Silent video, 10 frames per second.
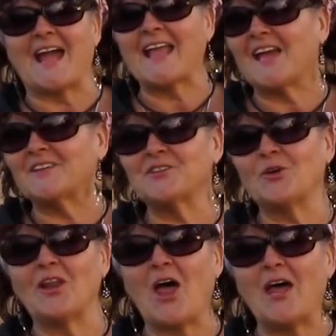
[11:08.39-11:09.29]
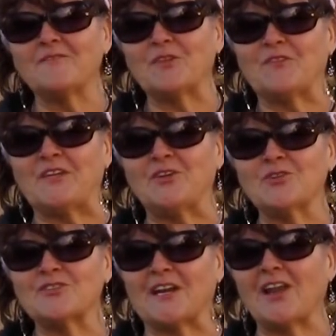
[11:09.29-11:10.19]
I got to know a lot of the
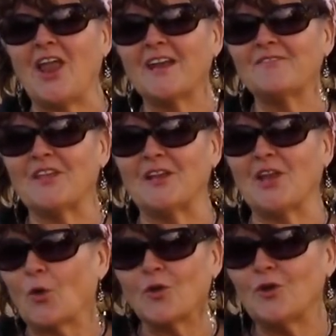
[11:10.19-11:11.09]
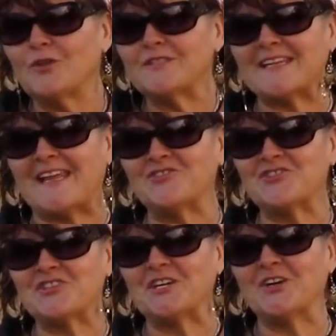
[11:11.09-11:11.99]
vendors and a lot of the locals
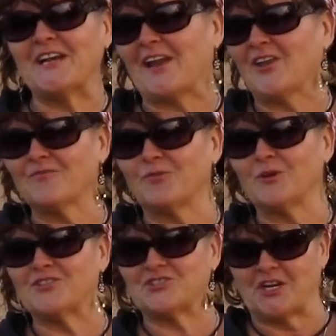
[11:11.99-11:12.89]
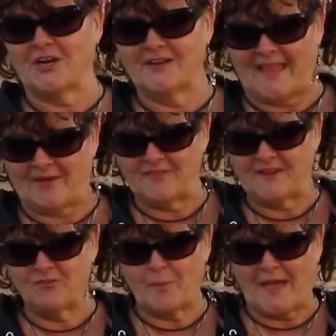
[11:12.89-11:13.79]
last year, and I look forward to sharing that with
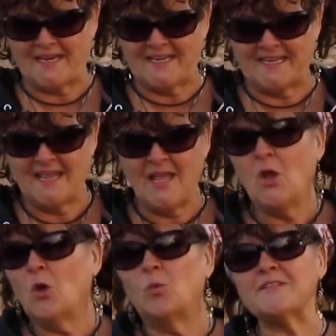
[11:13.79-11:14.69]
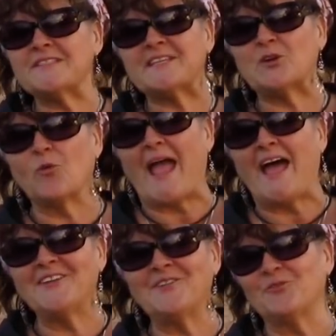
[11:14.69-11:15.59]
everybody. We'll sit
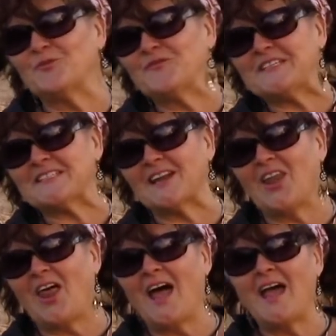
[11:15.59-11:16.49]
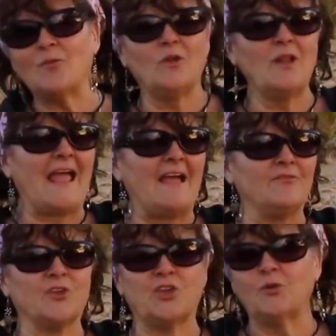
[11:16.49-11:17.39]
around and we'll visit a lot. We'll
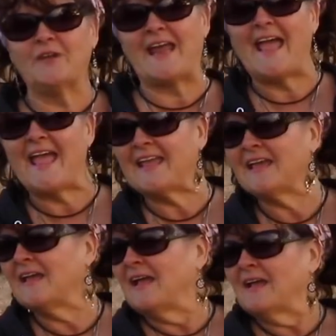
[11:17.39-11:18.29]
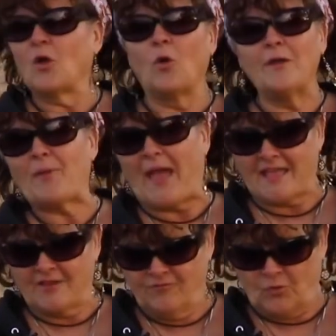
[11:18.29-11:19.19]
have Q&A going
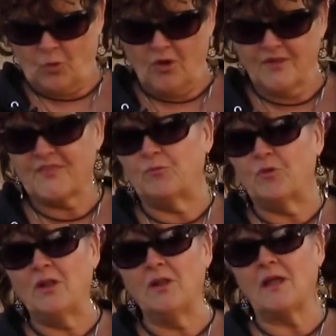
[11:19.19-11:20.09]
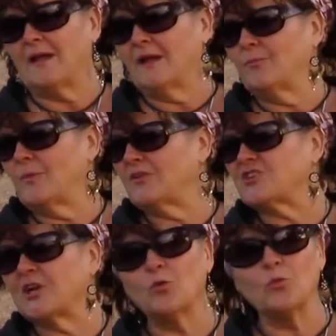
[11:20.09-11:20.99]
back and forth, and we'll
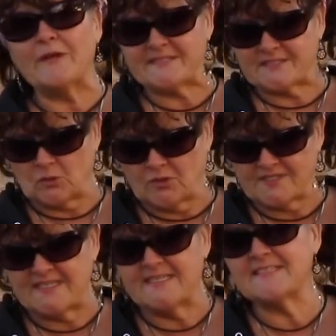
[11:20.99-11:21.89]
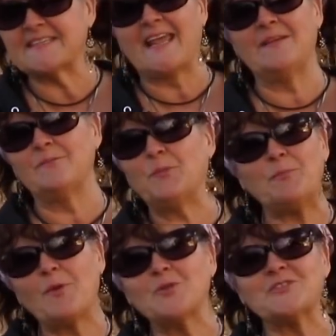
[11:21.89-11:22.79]
share resources, but
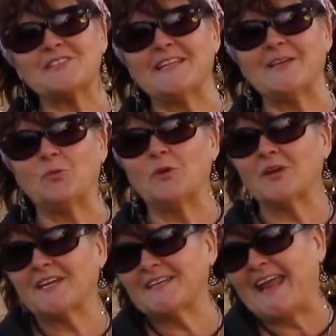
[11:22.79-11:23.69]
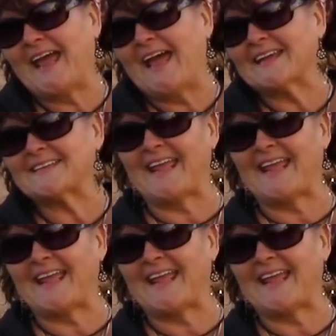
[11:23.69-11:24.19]
mostly we'll connect.